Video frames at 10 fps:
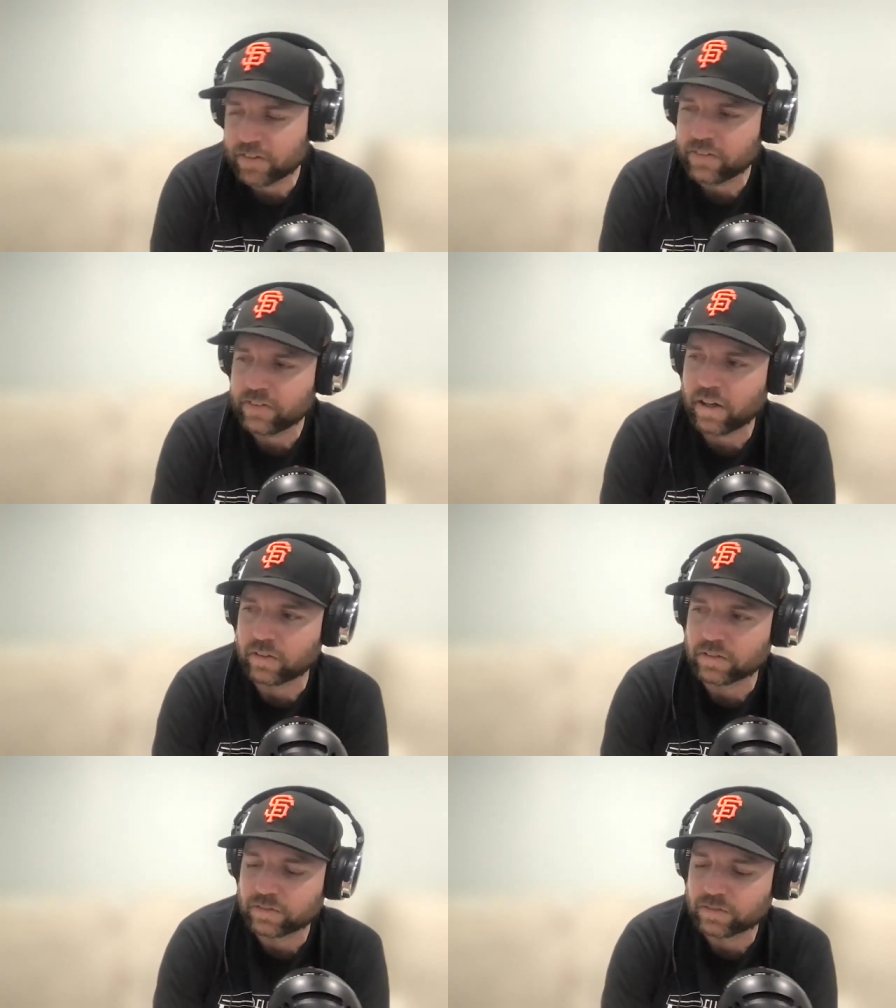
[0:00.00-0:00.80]

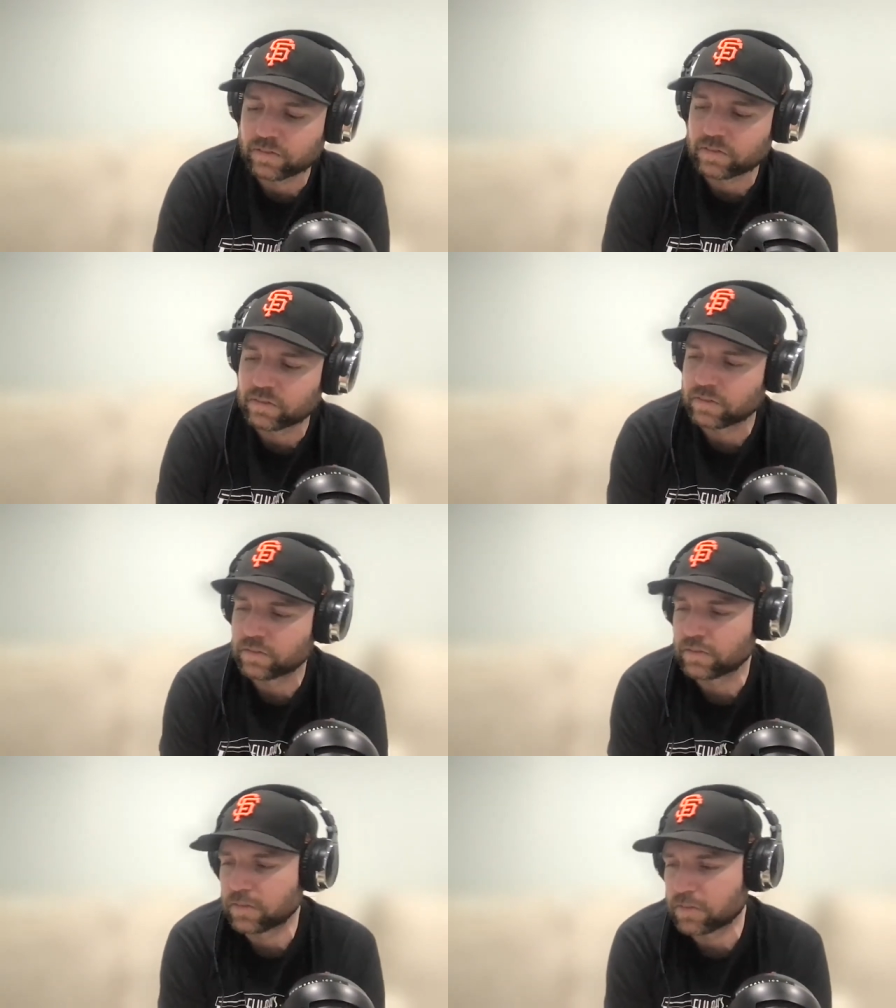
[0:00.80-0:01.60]
So,
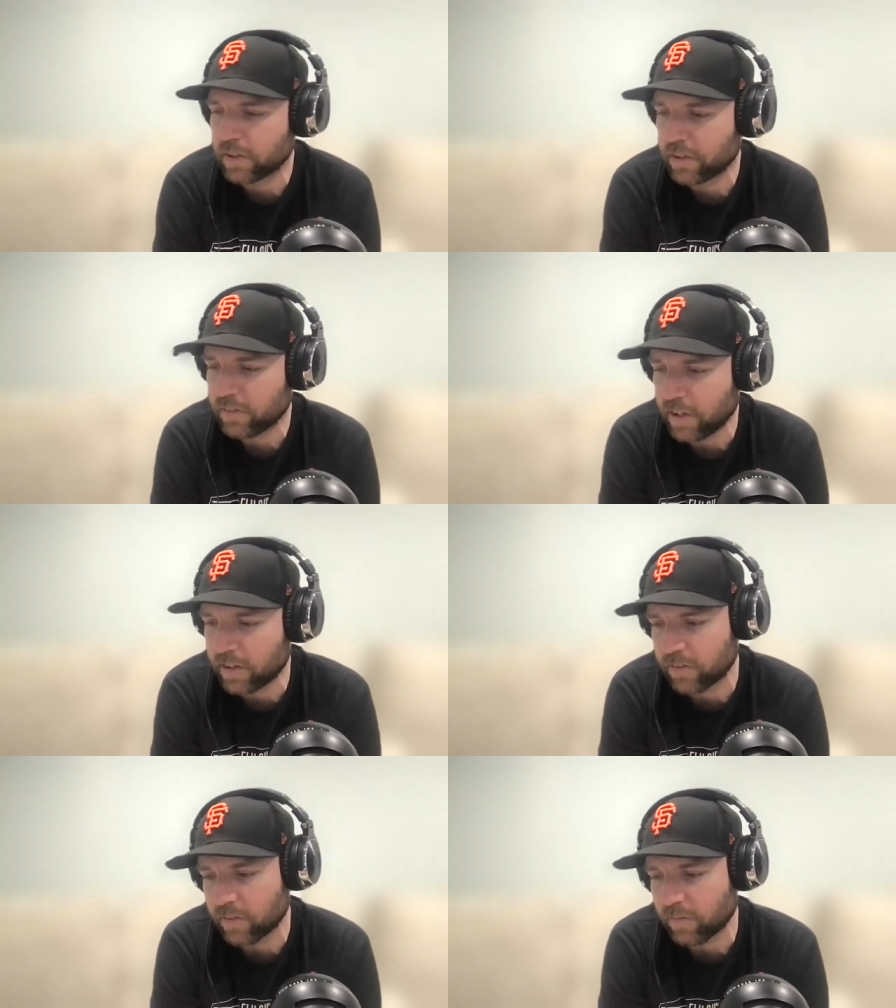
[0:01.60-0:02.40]
let's get
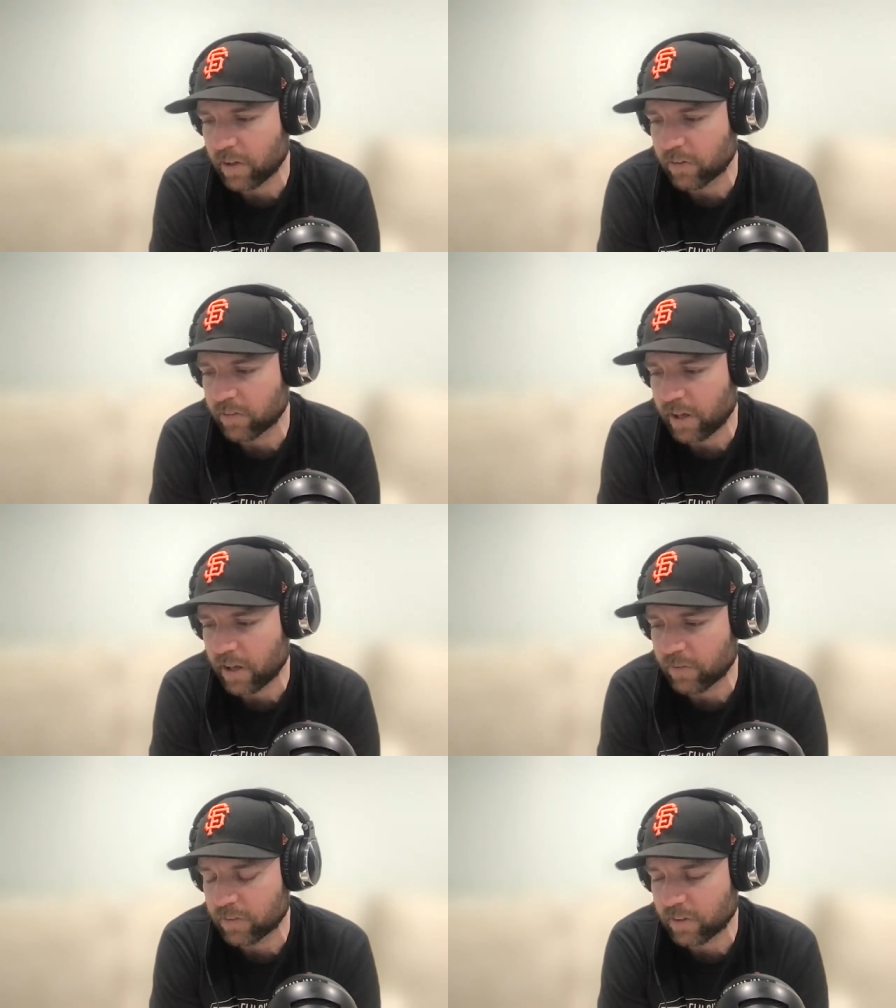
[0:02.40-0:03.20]
into some other
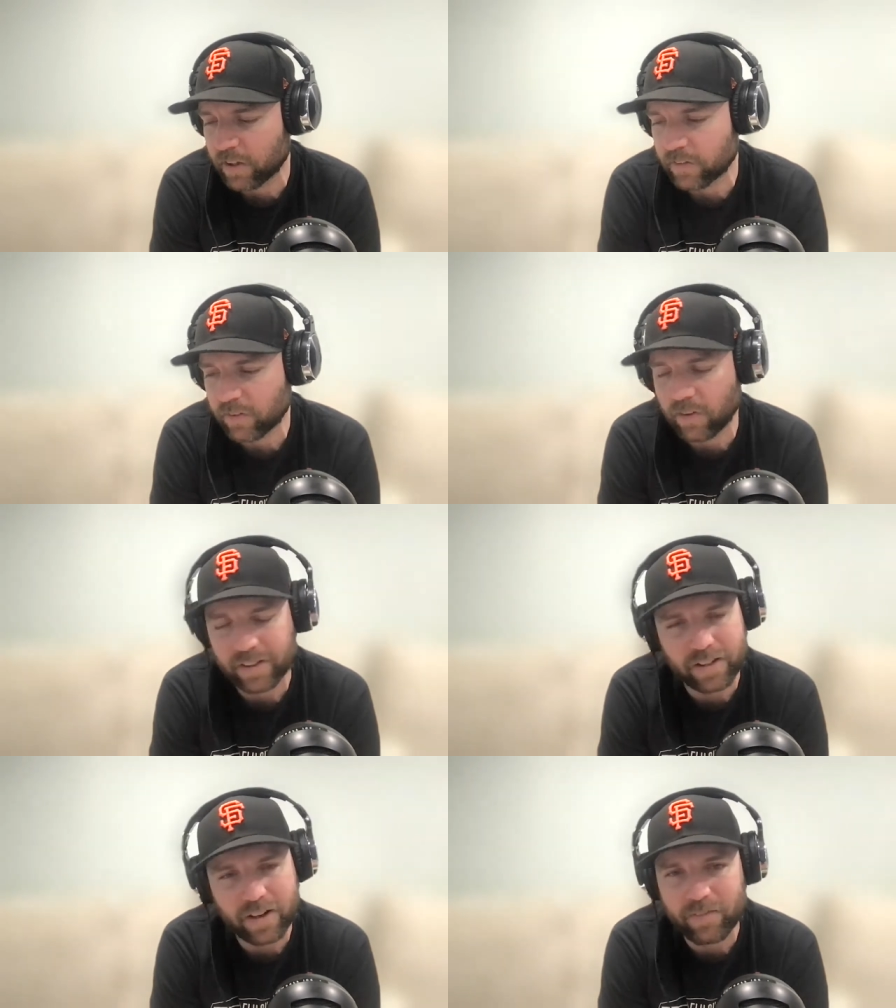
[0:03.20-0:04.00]
topics, guys.
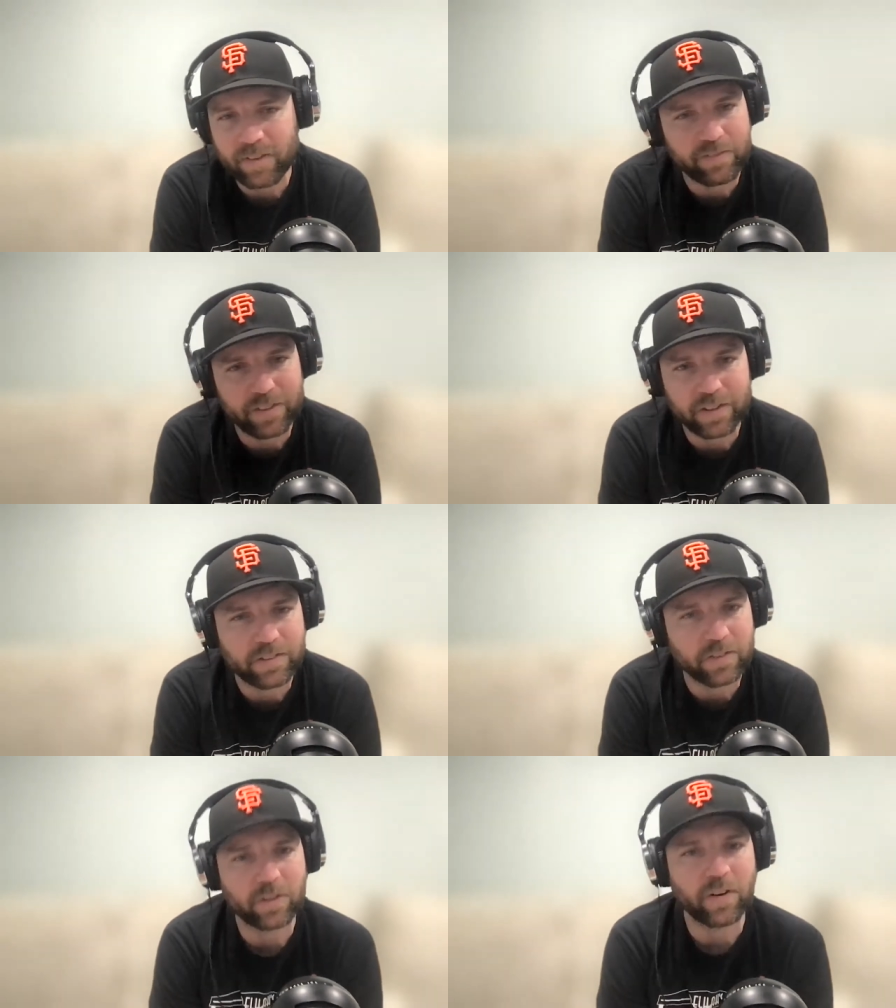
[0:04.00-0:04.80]
Sorry, you know, I'm not feeling
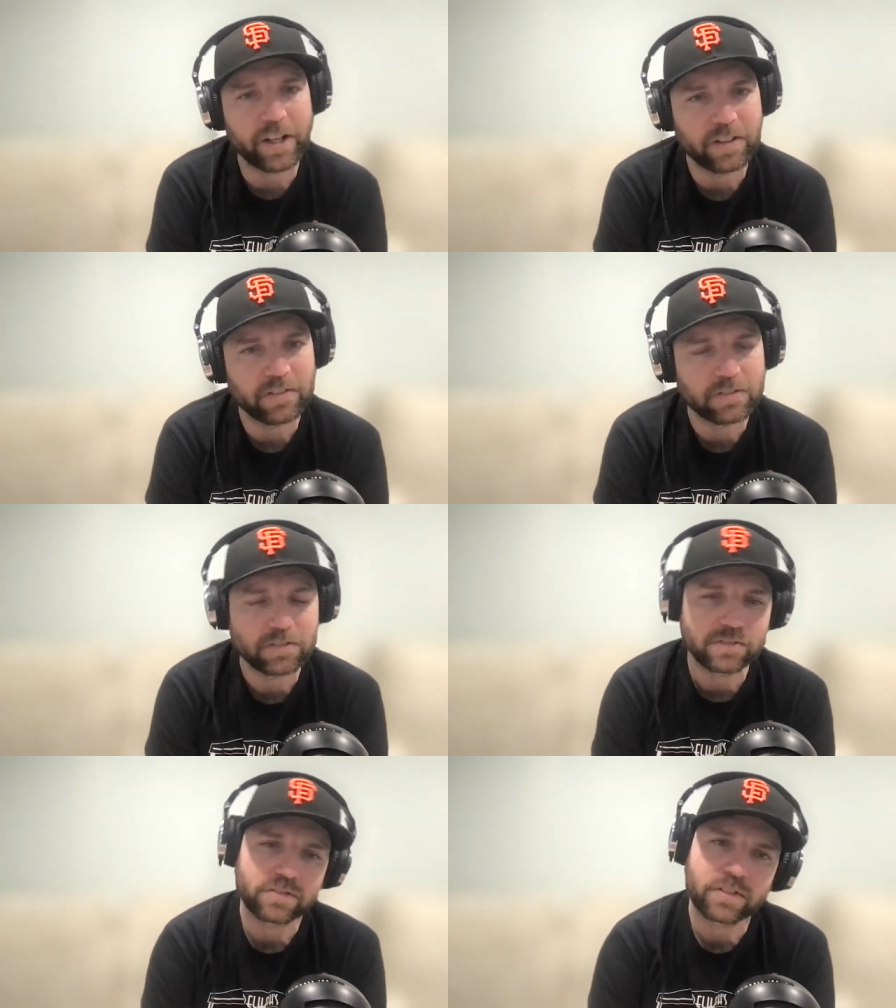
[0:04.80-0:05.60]
so great.
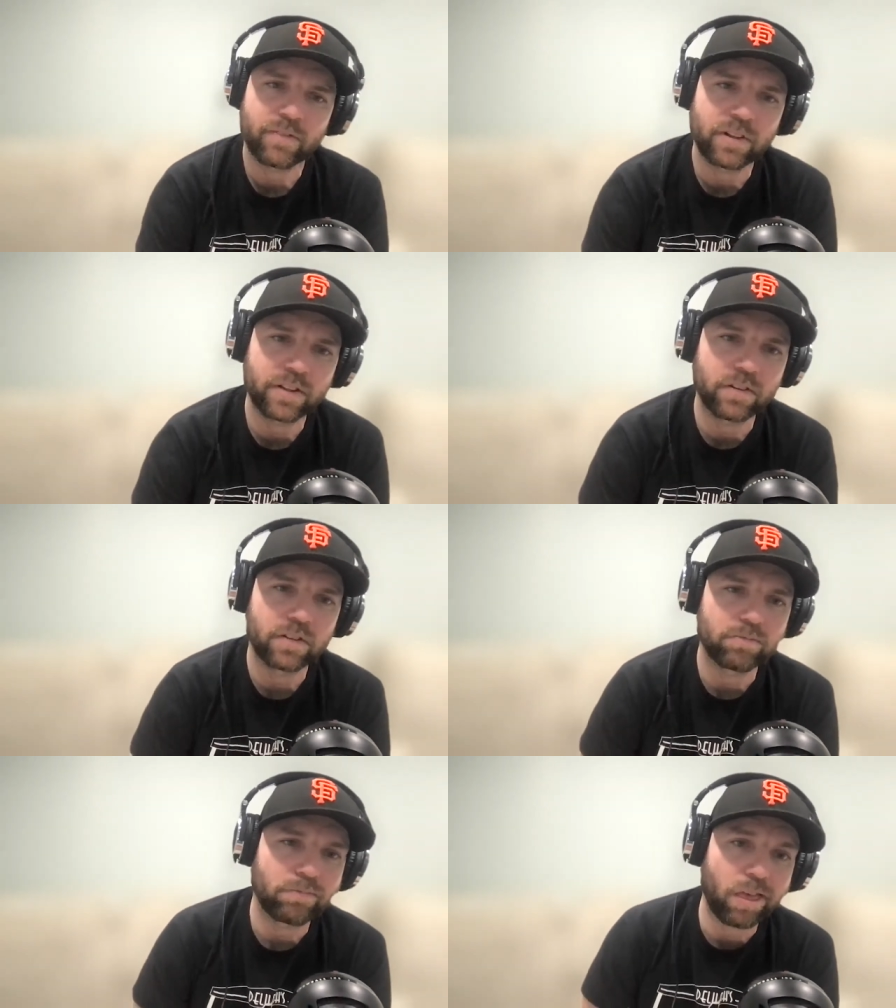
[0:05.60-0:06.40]
I'm a
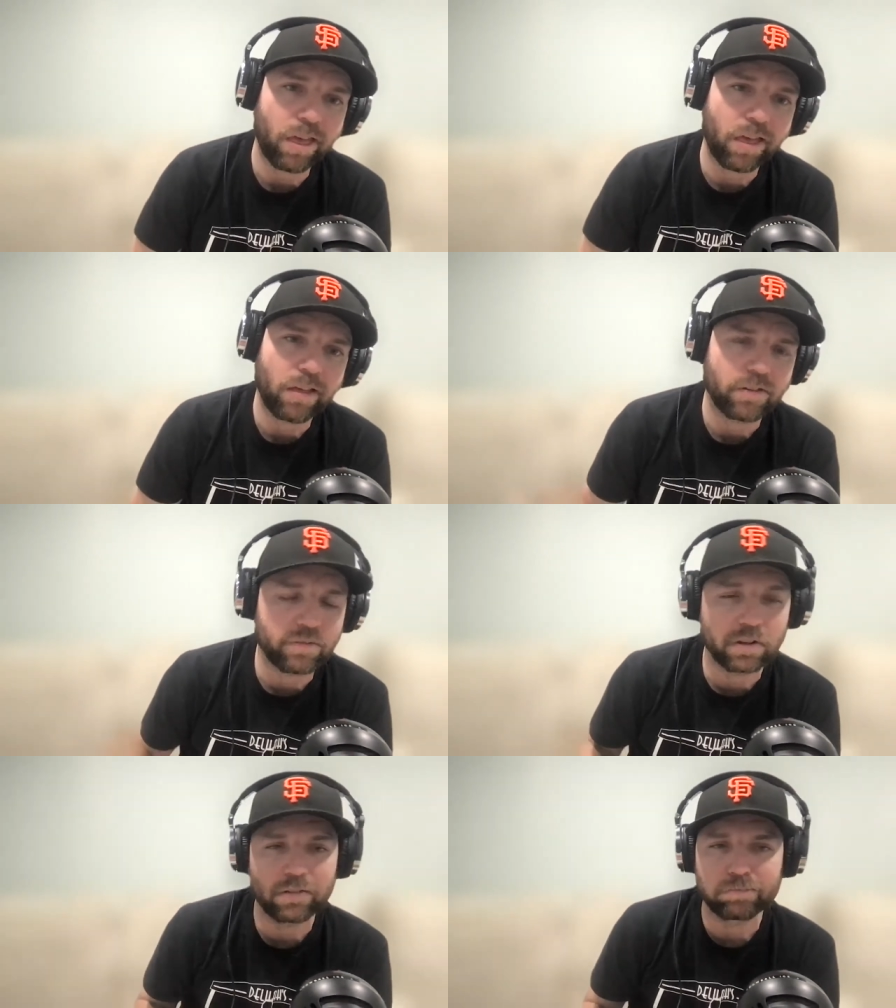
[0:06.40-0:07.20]
little, eh,
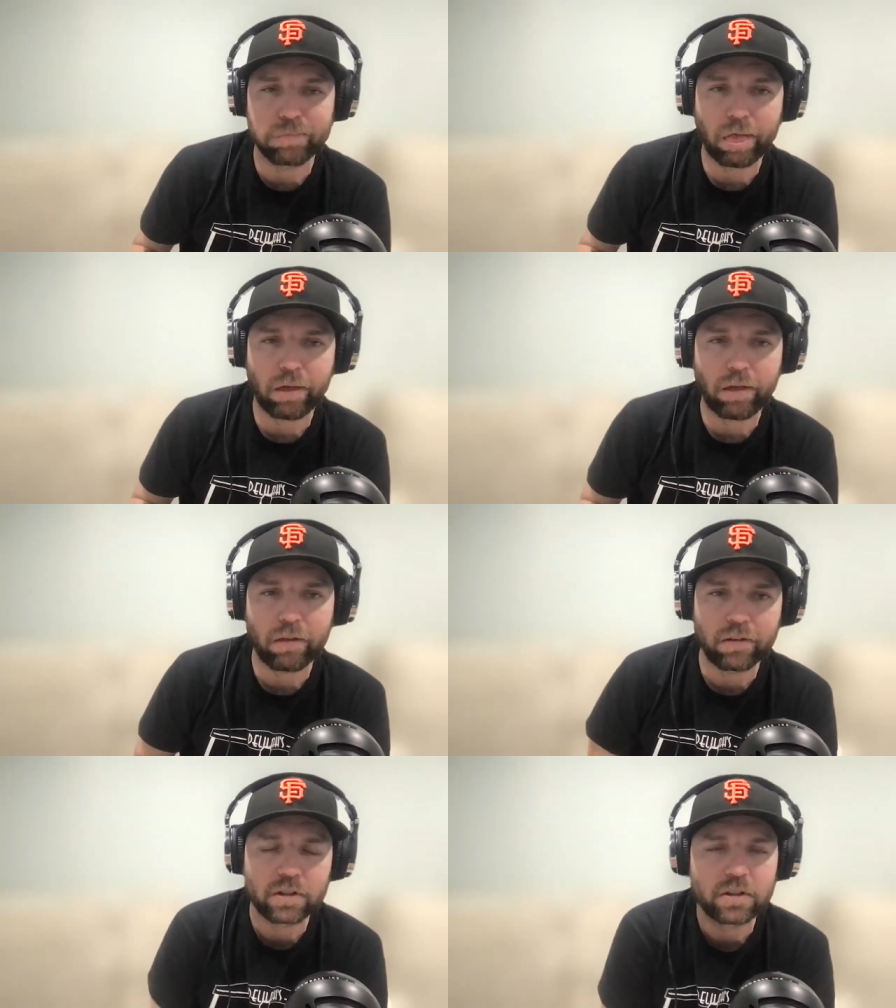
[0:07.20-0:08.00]
a little, eh,
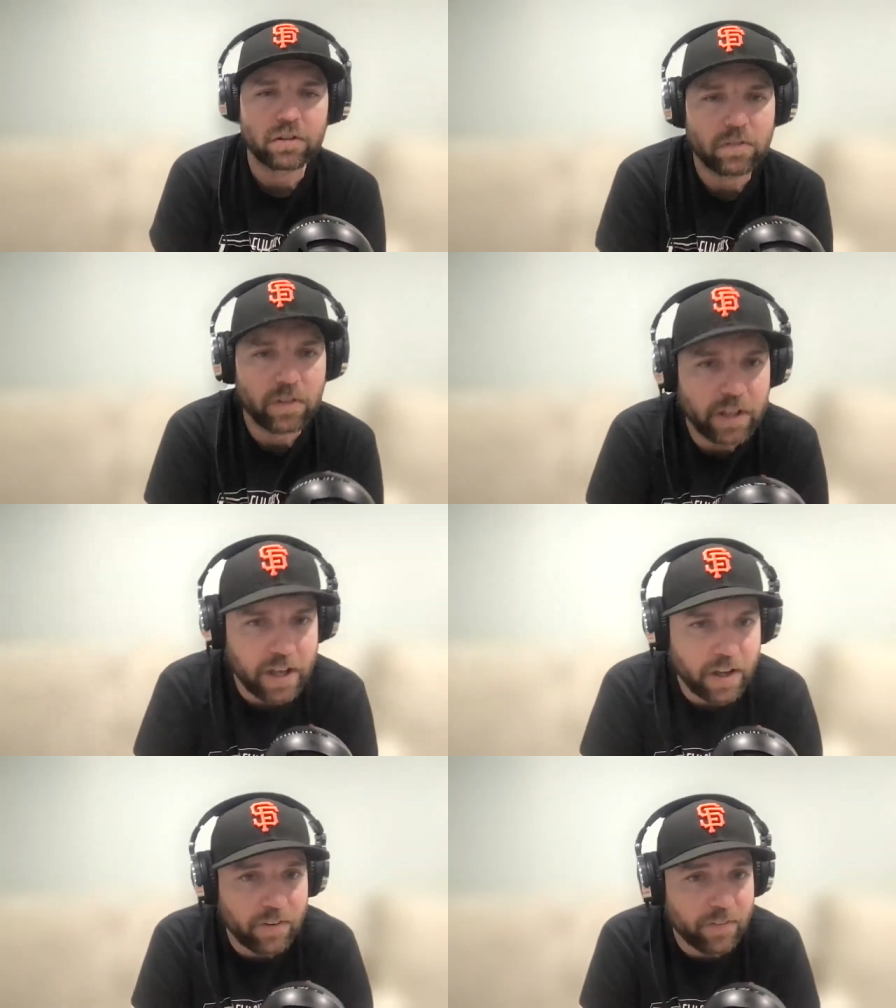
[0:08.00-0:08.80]
right
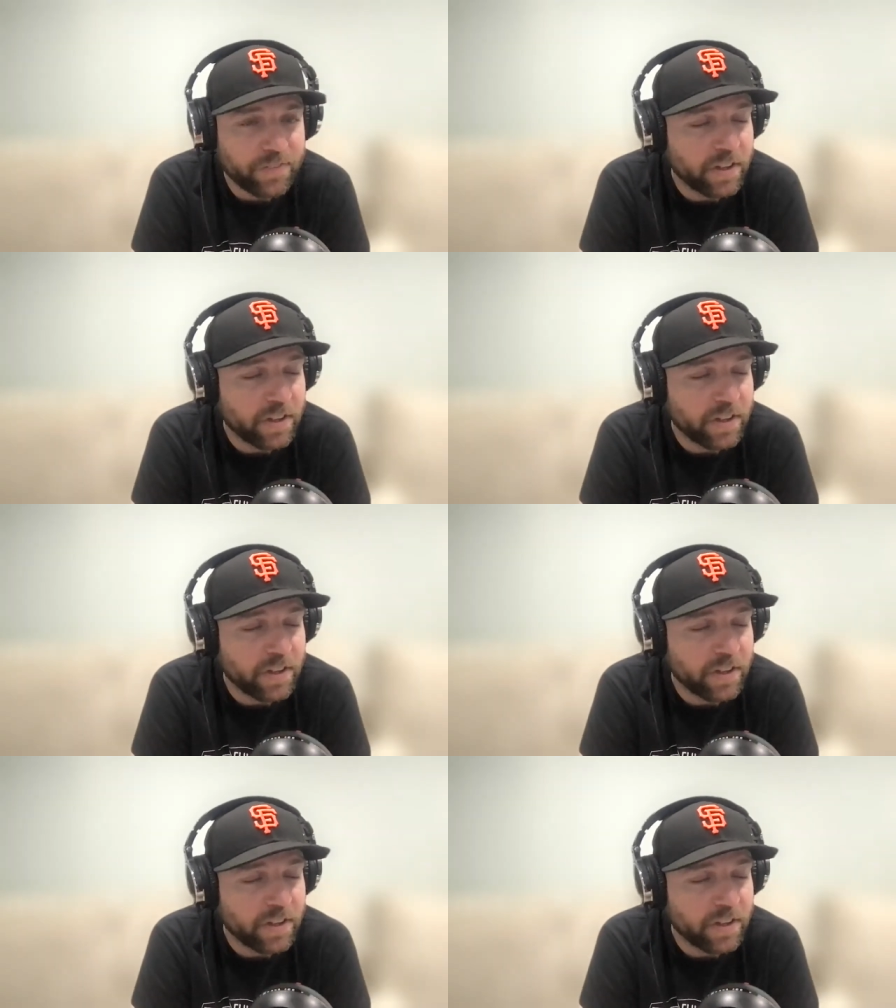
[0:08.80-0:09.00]
now.